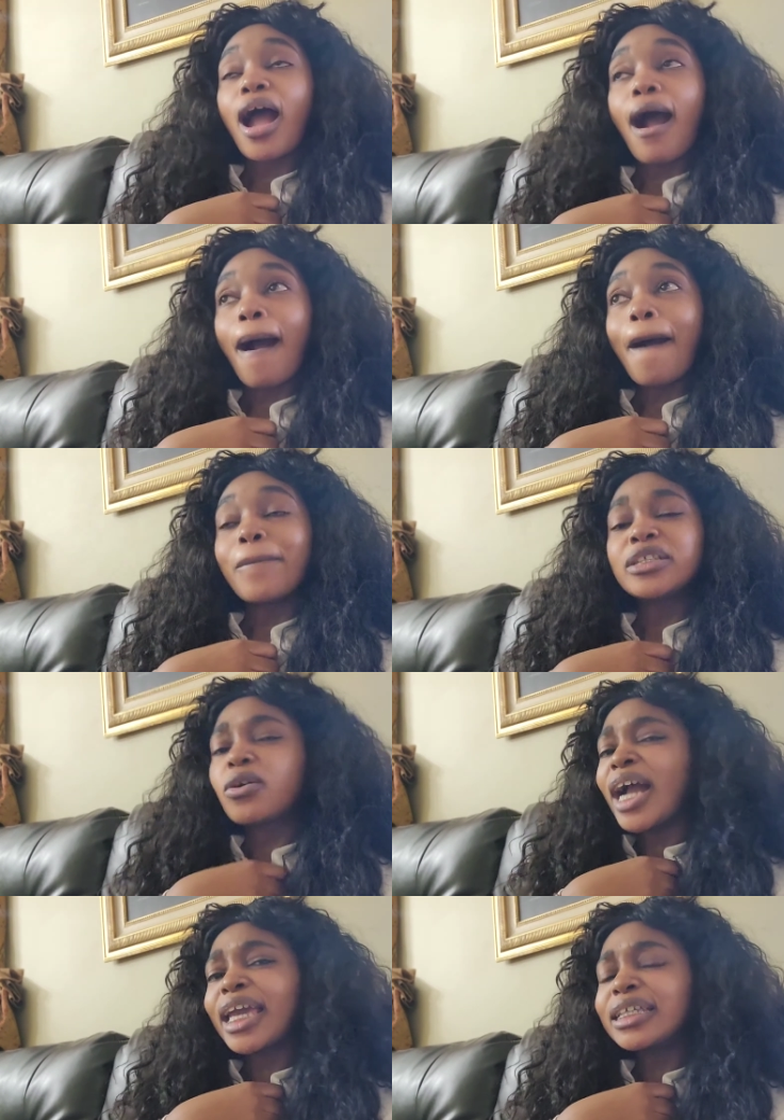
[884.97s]
um
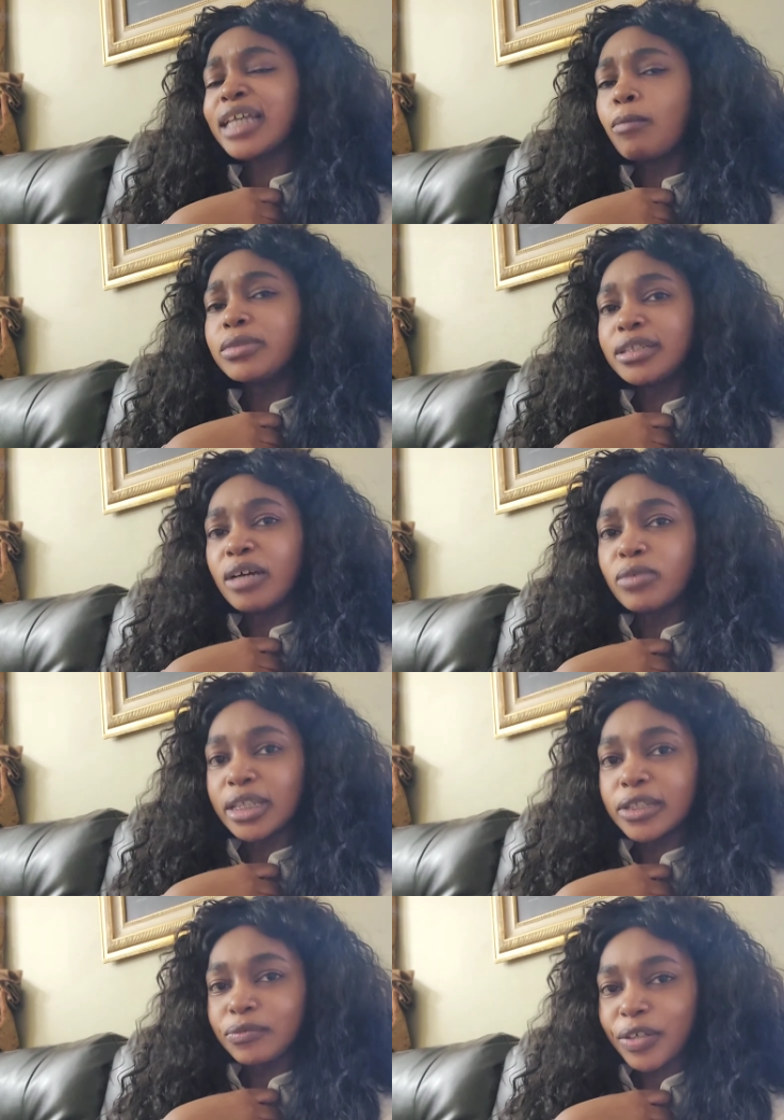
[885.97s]
so i guess i'm done with
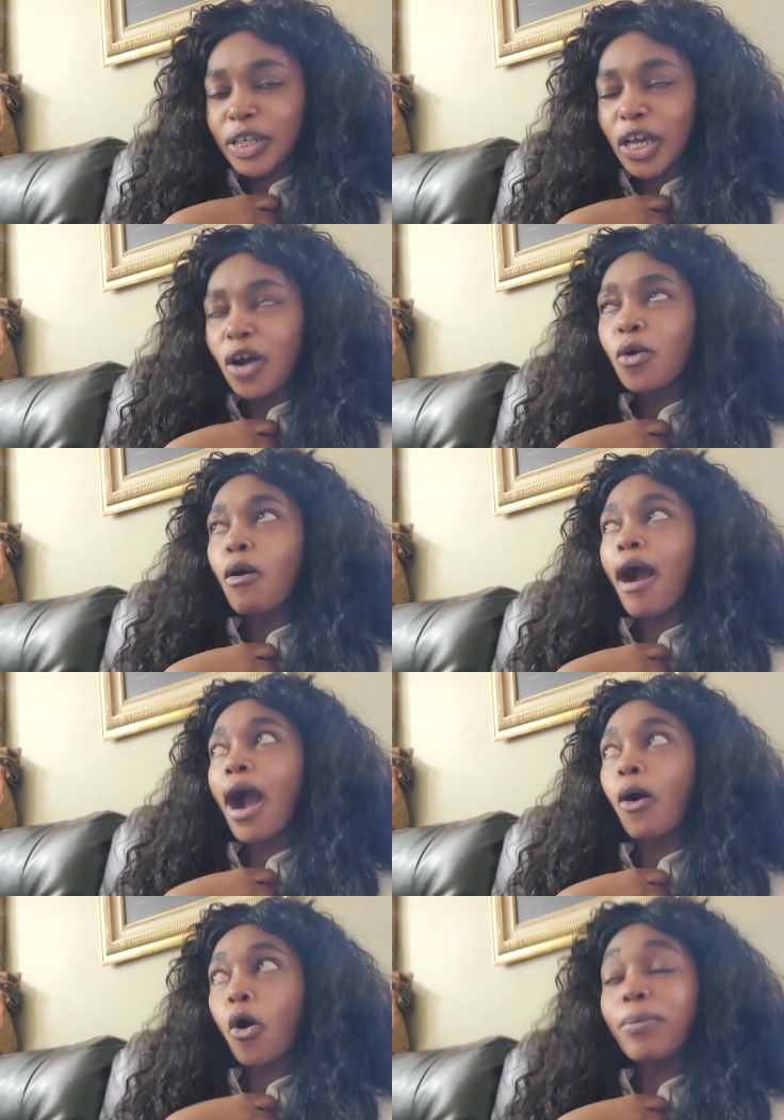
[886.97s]
this video
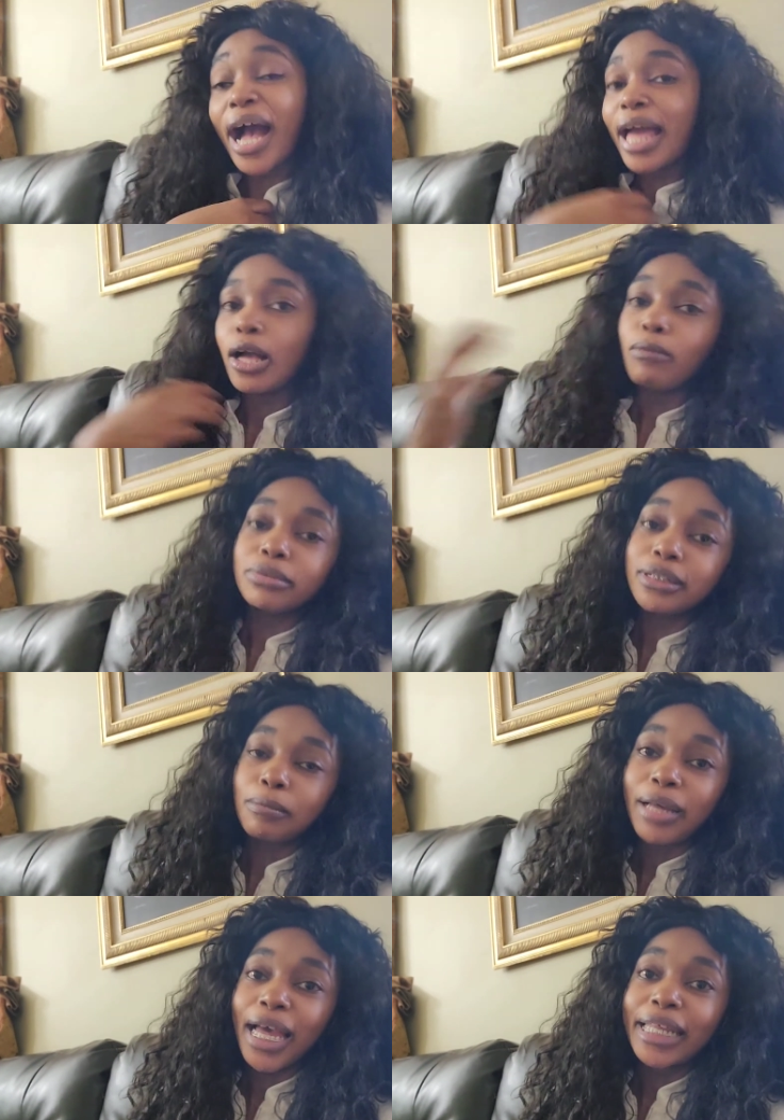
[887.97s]
i hope i helped
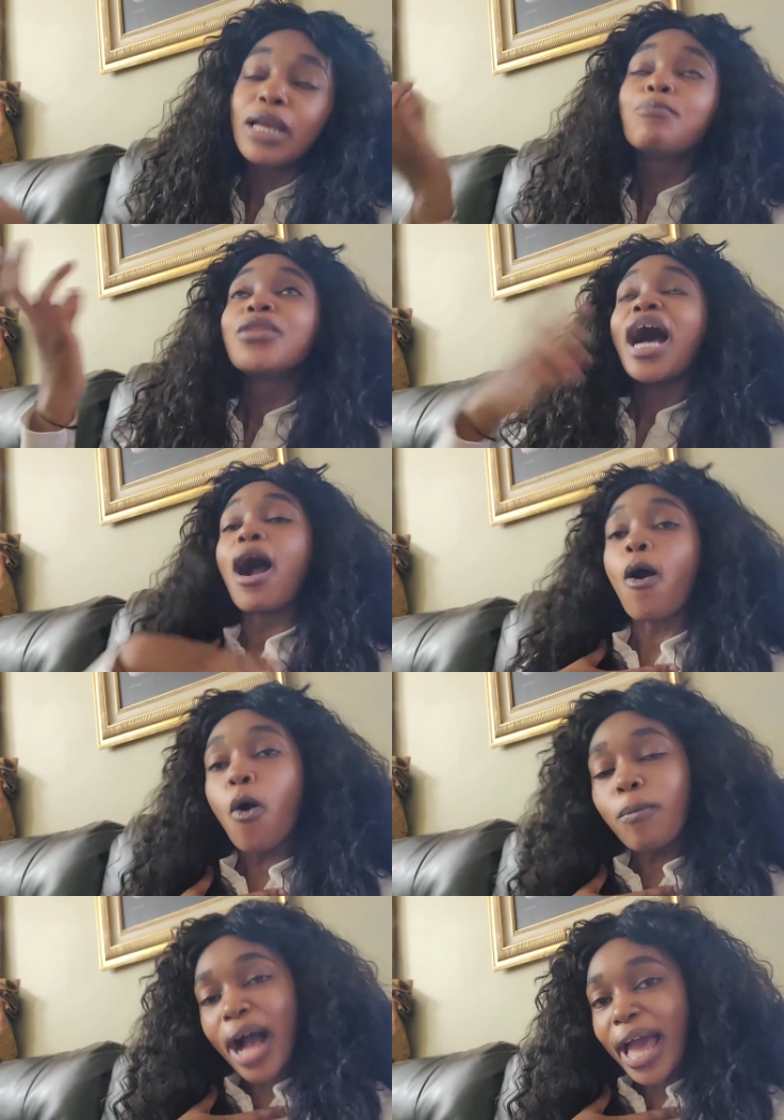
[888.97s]
somebody i
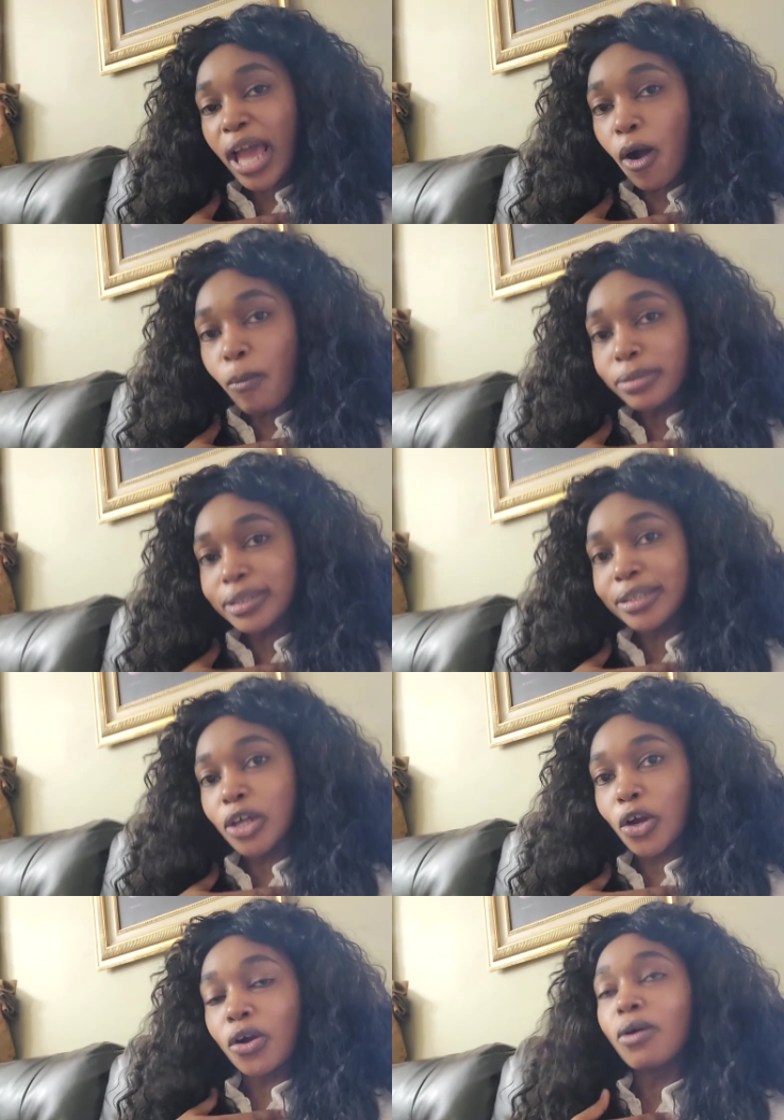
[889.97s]
hope i helped the
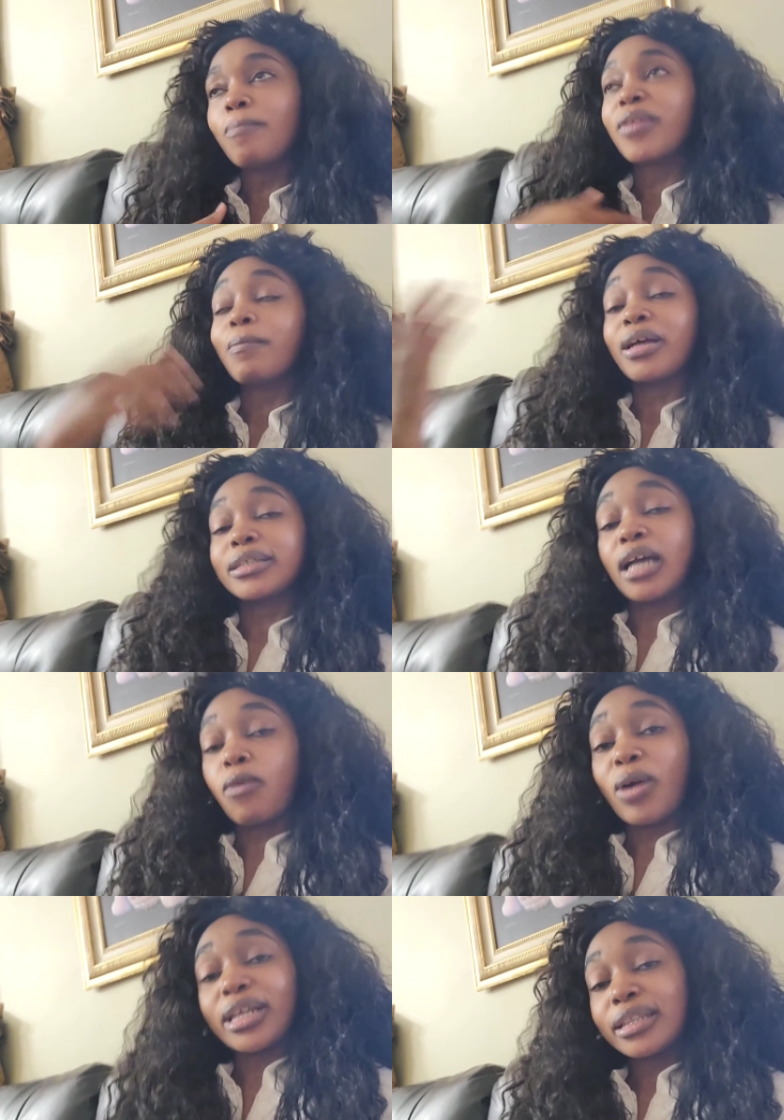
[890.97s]
girl that must.
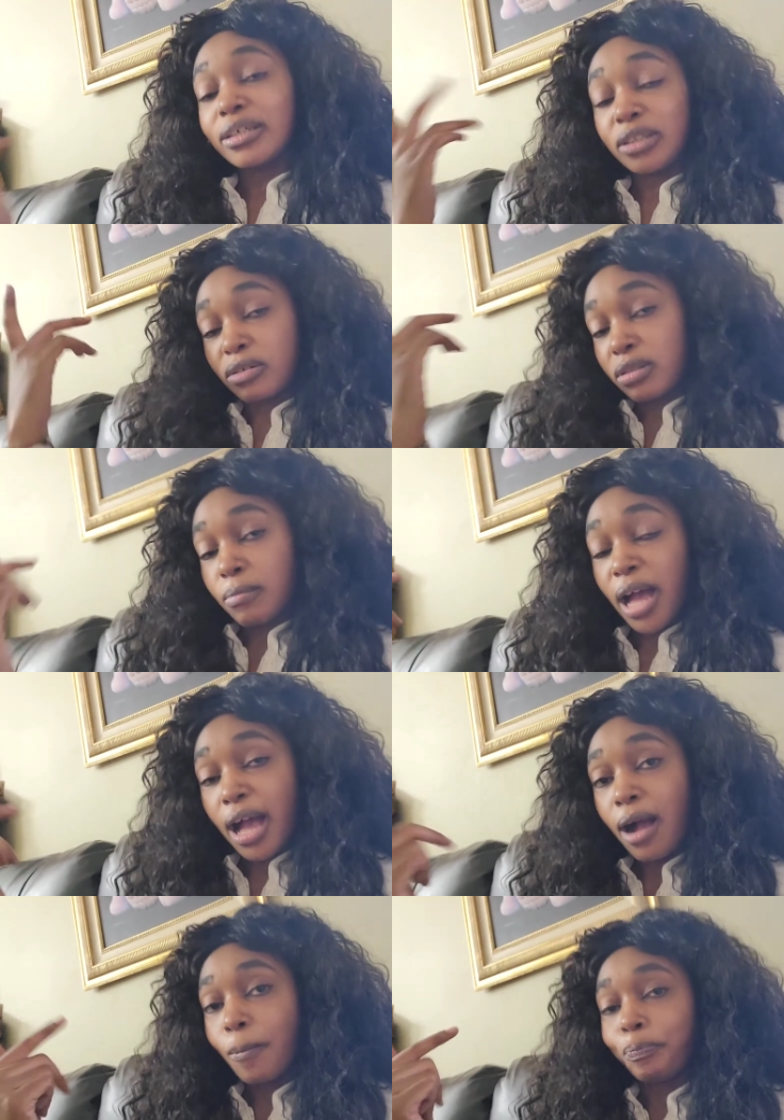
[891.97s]
i wanted the, the my,
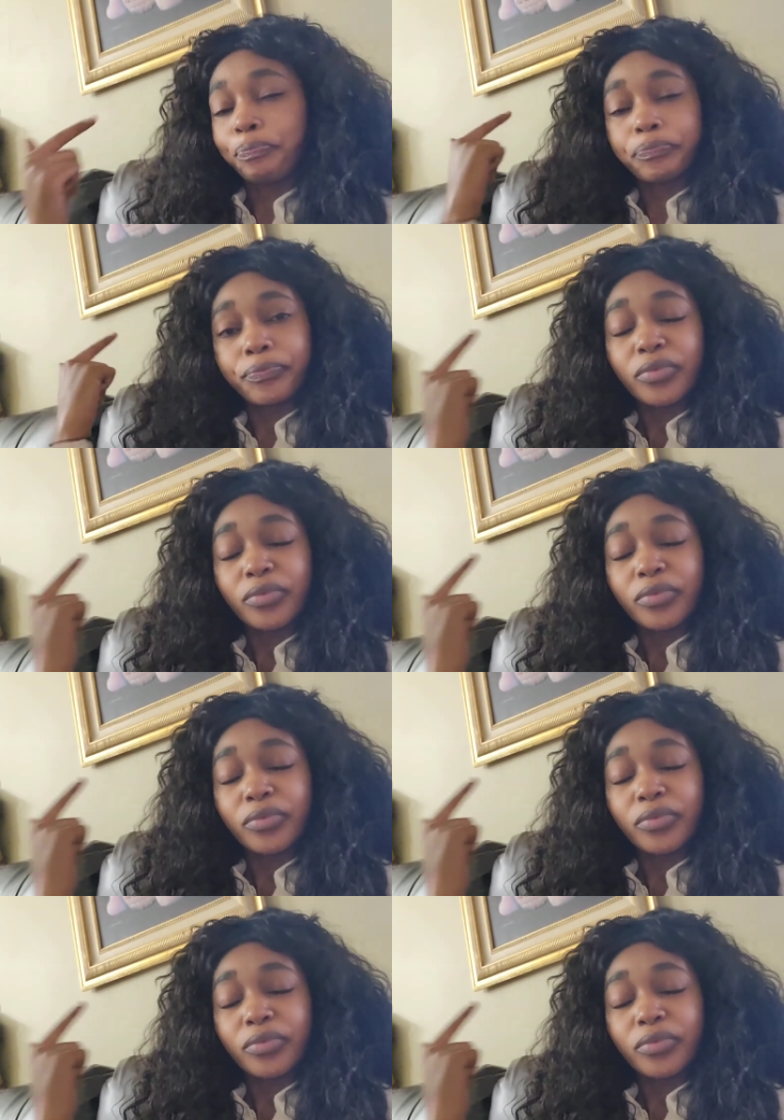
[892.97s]
um